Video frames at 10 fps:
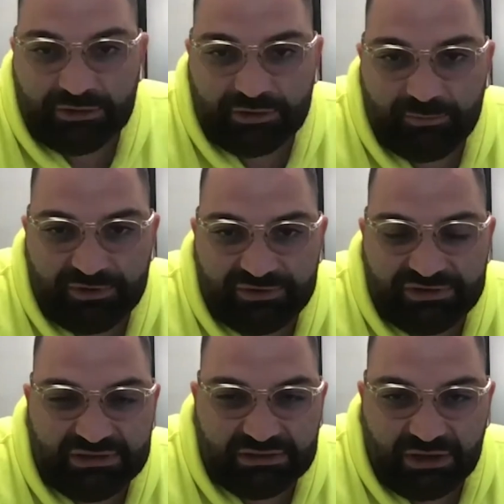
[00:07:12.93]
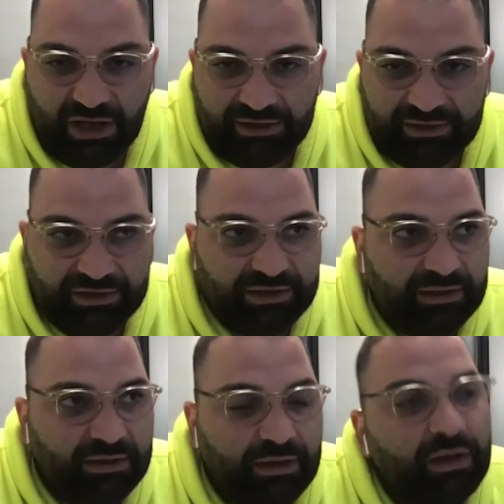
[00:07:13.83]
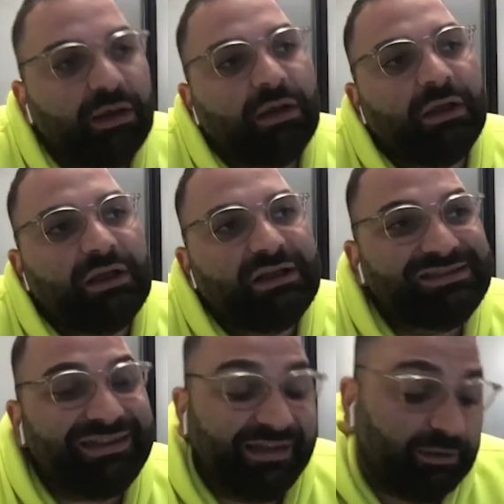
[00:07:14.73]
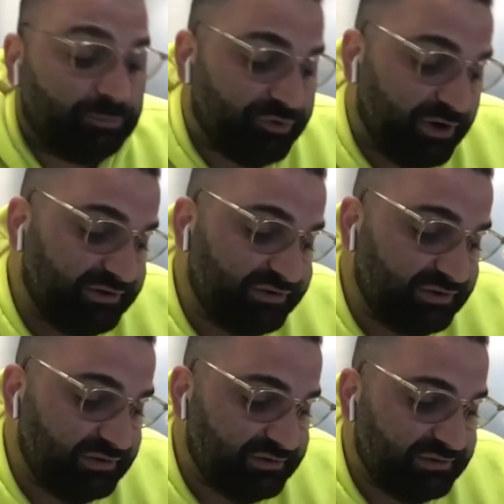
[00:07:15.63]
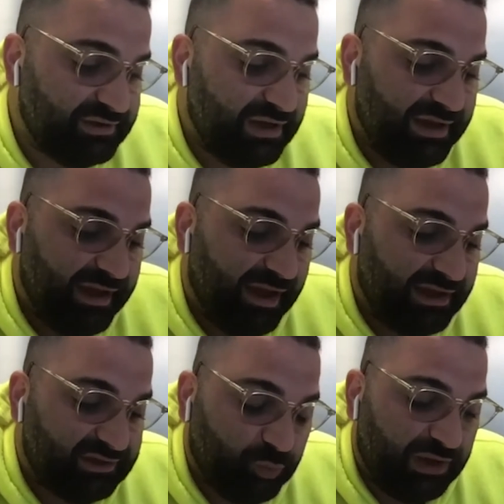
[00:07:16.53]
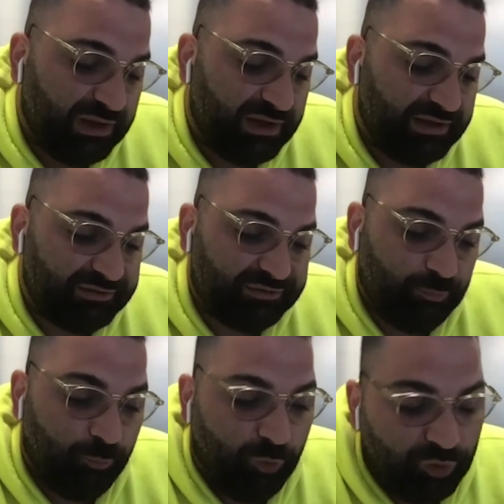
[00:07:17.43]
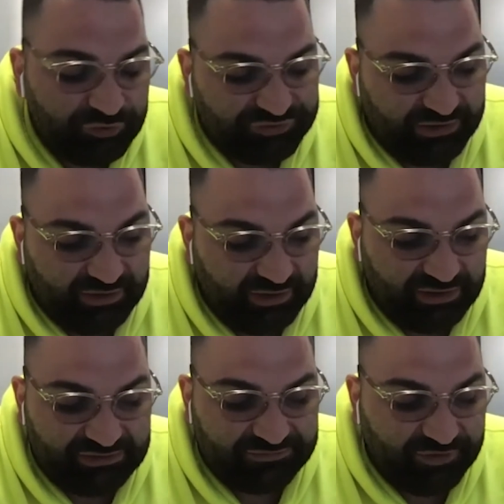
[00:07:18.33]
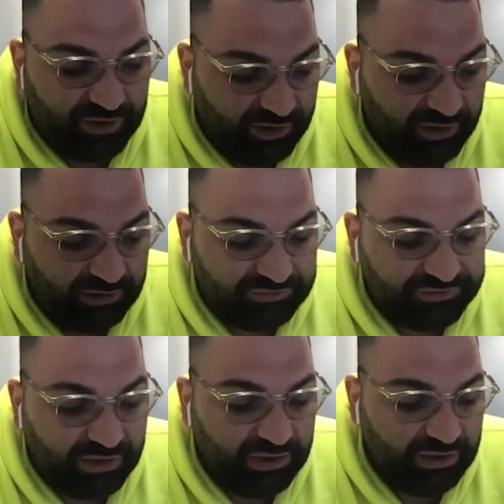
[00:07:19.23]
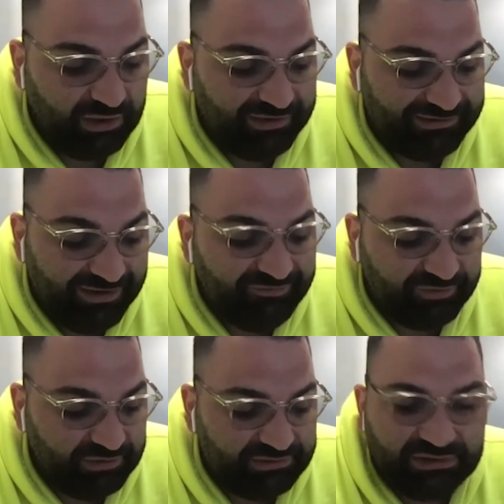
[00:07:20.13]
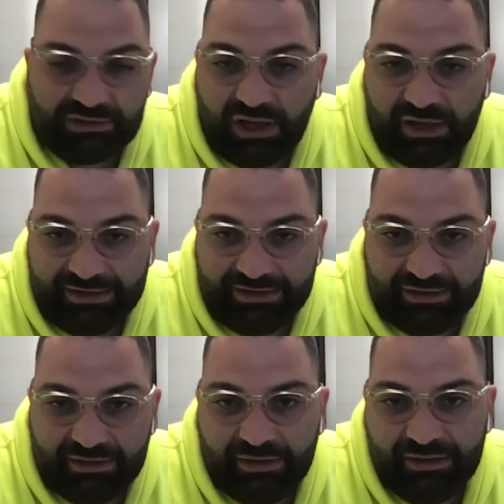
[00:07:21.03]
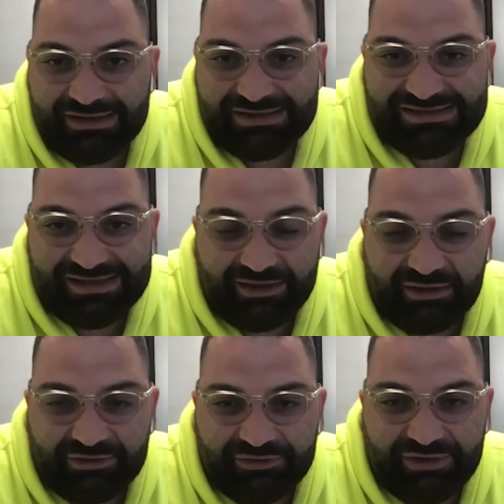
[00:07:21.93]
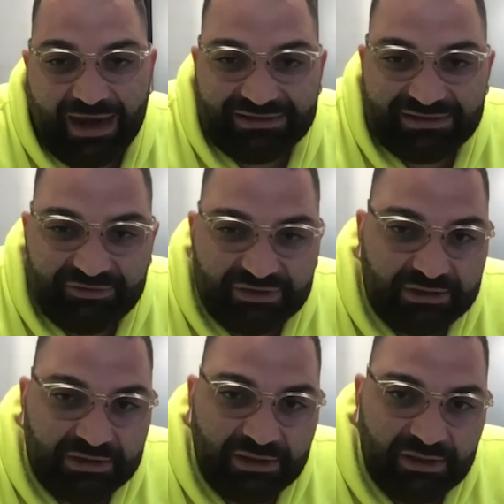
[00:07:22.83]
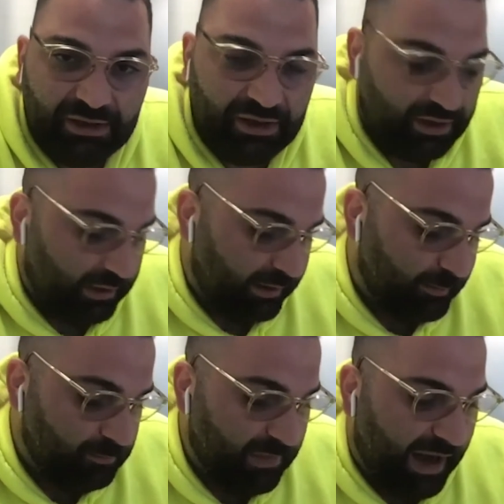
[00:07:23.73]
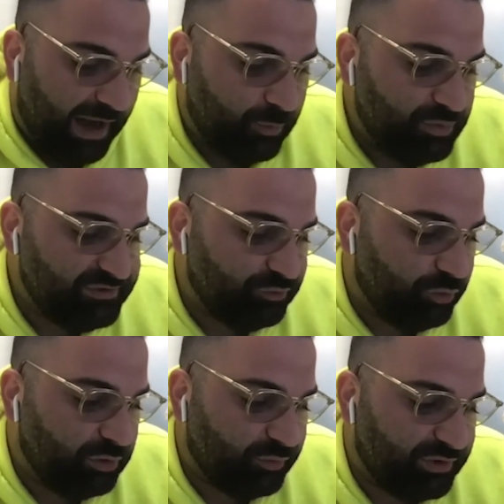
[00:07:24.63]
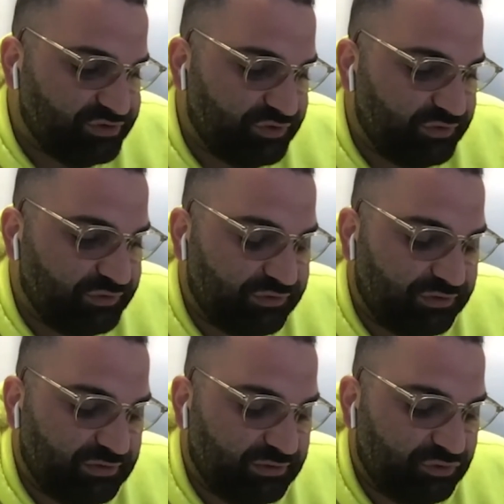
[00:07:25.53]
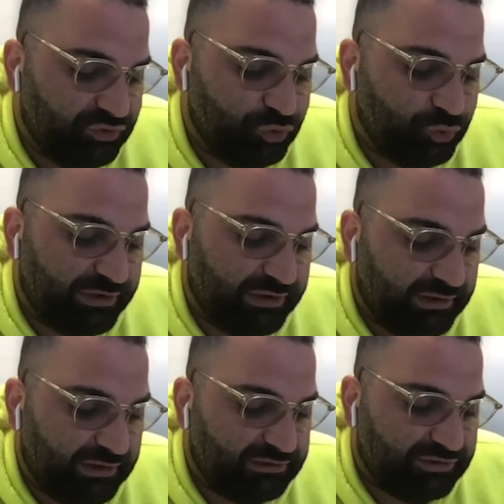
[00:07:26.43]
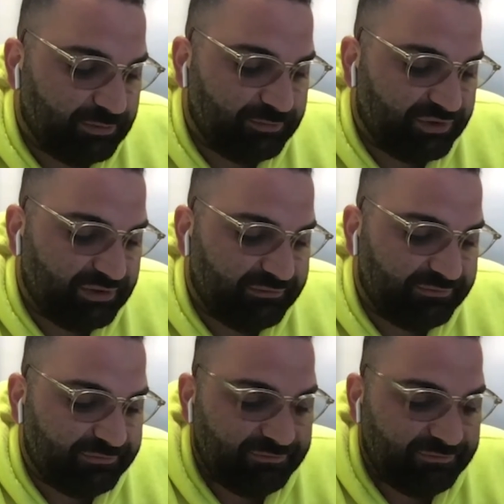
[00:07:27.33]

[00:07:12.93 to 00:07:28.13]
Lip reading: a little bit of a decline in sale prices, as well as most areas, if not all, saw a definite decline in sales activity. How is Oak Ridge's doing in terms of